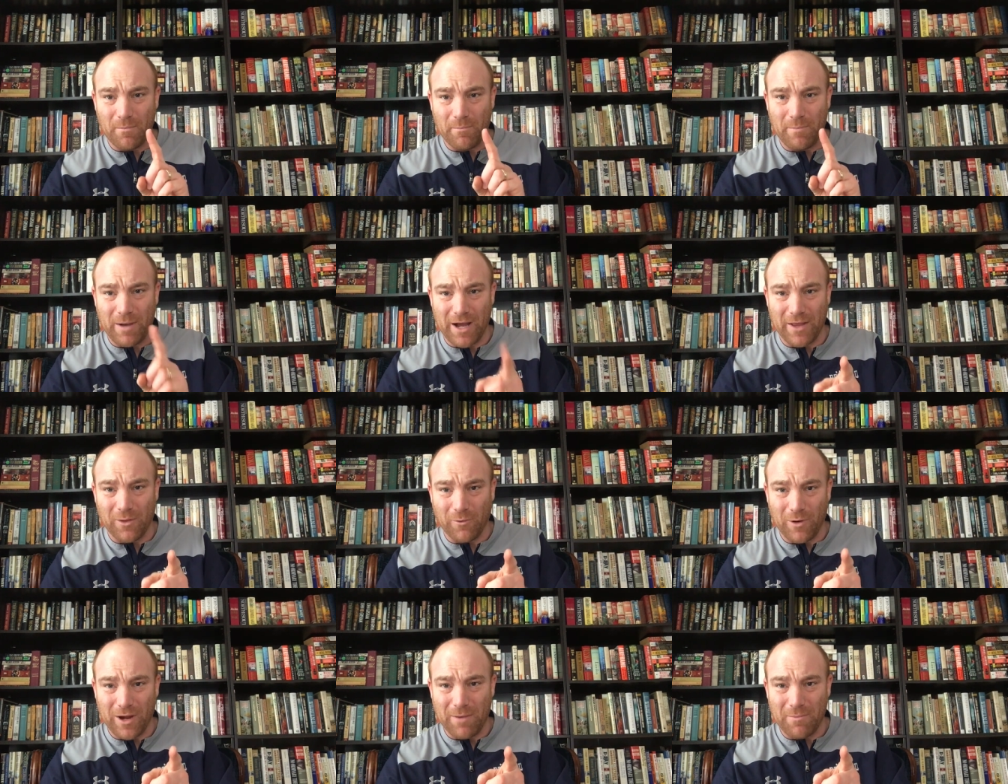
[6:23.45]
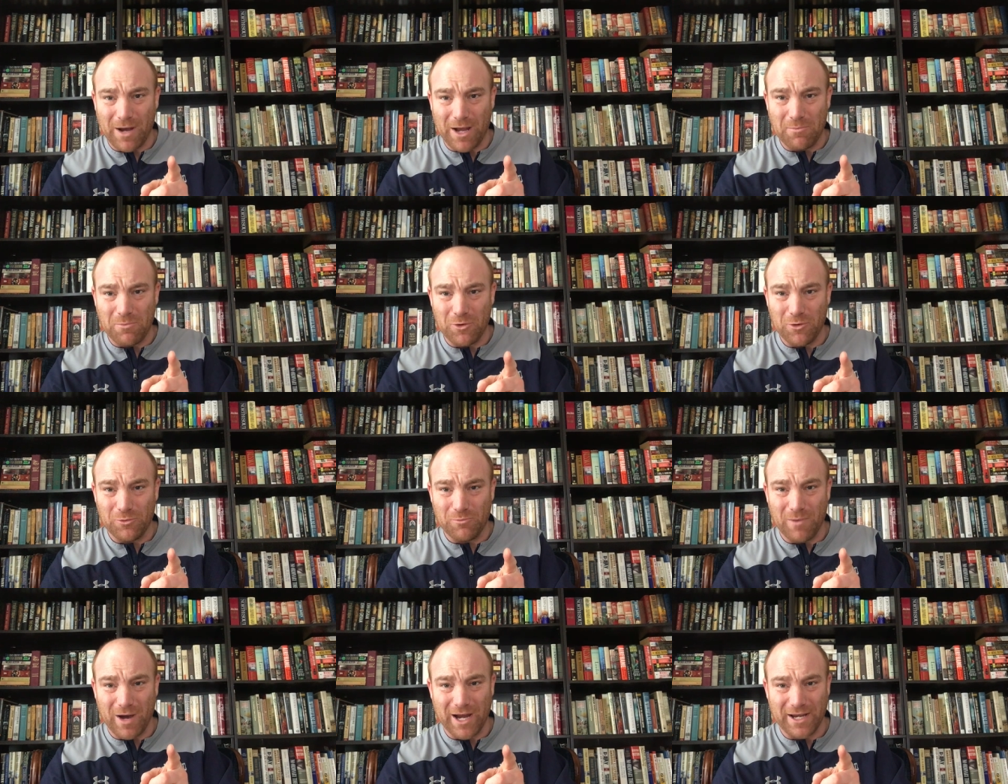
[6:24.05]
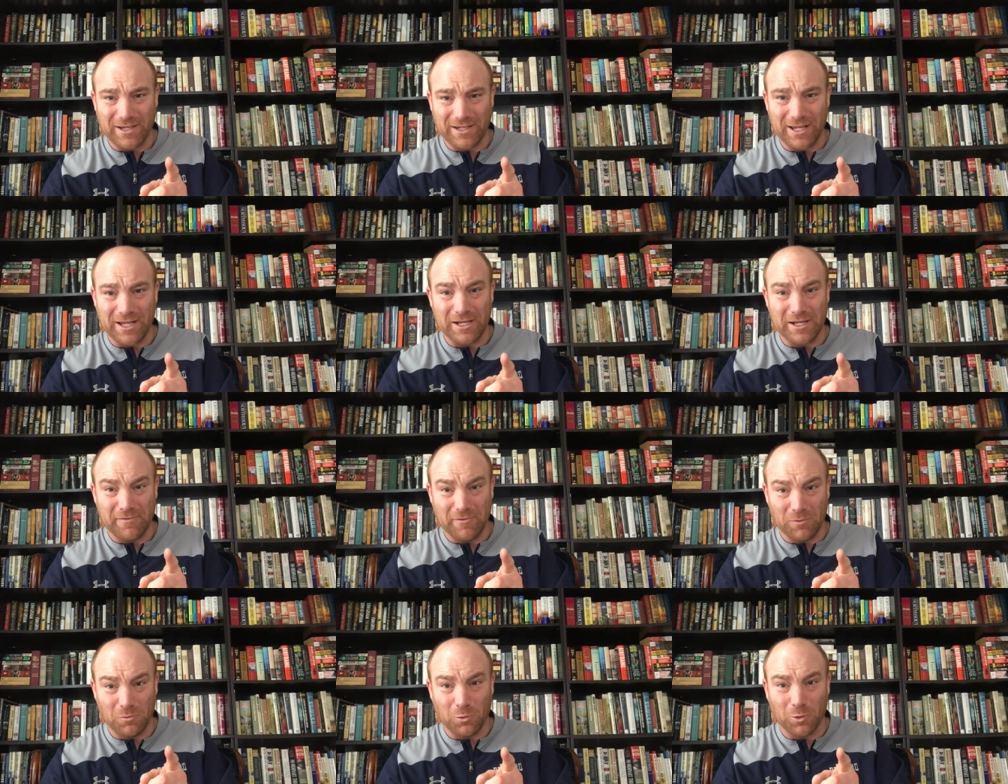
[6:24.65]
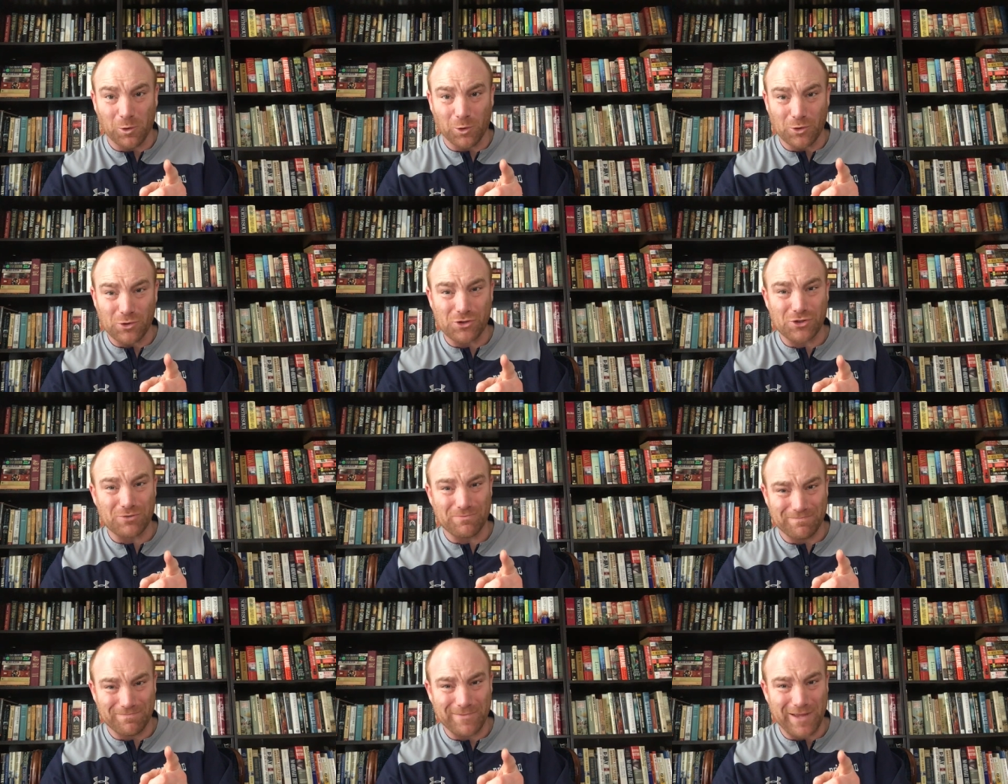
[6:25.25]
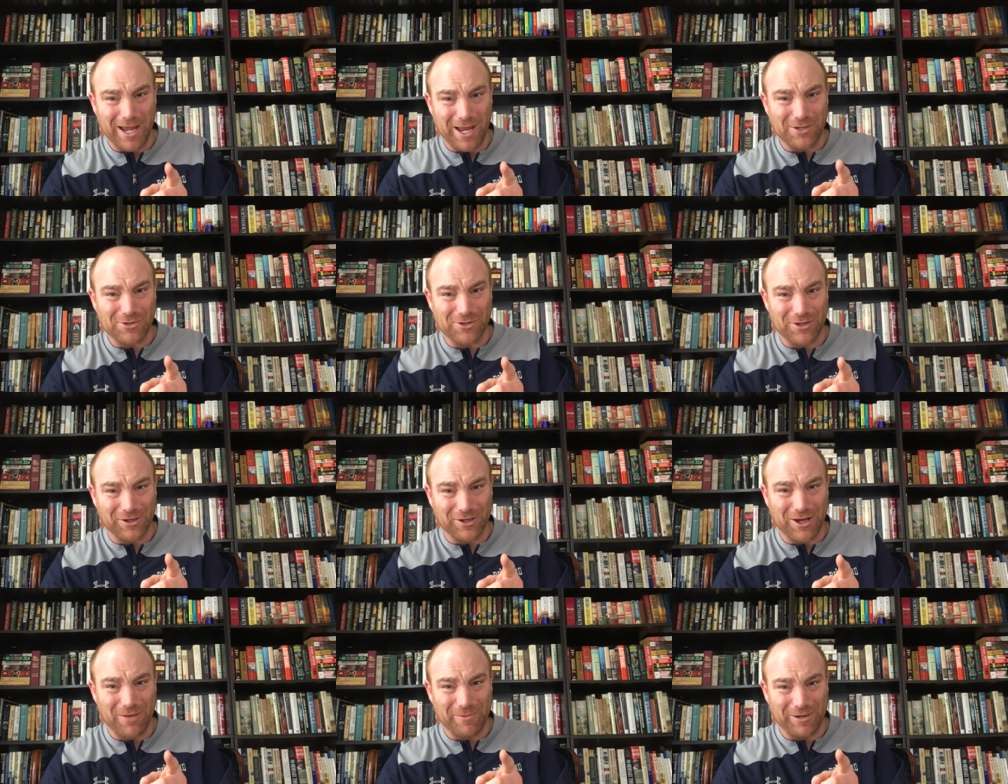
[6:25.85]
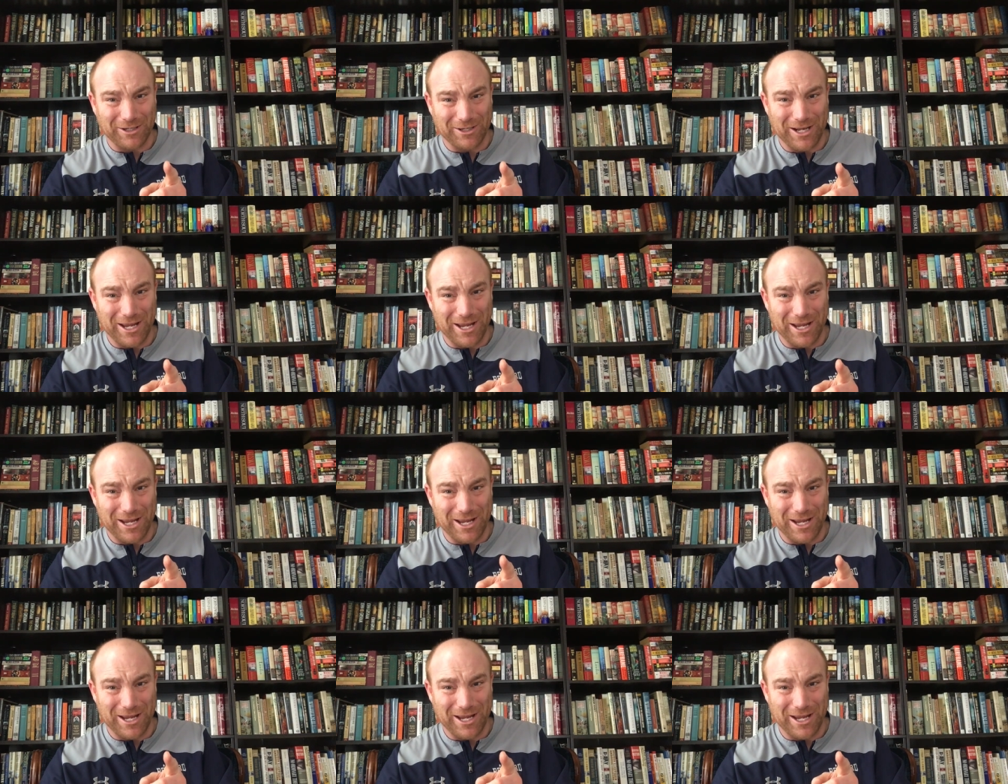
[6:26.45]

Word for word: by the way, my mood might get even worse as the coming